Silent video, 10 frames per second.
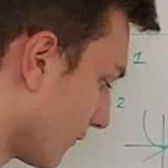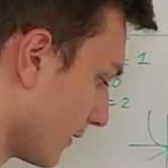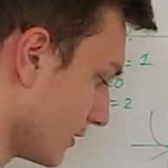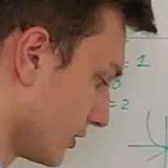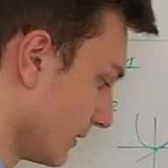
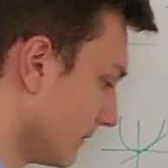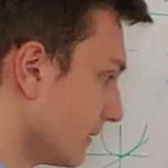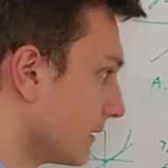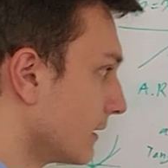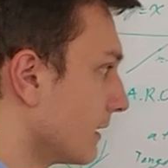version
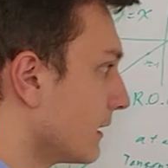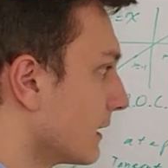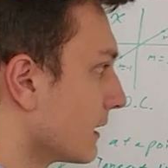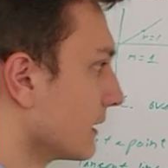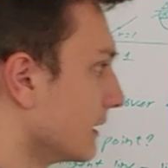
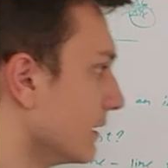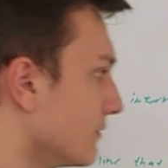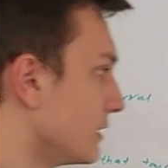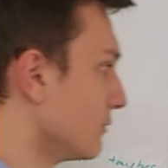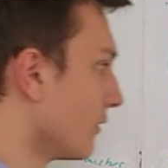
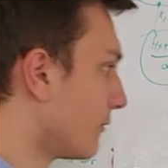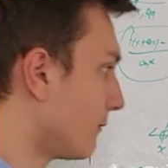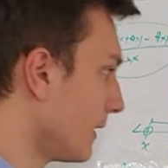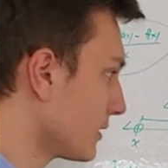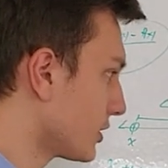gives you a
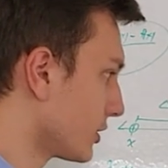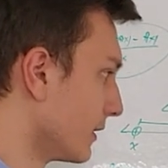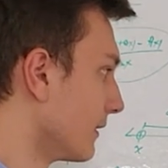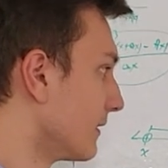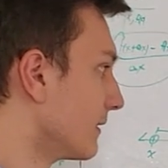function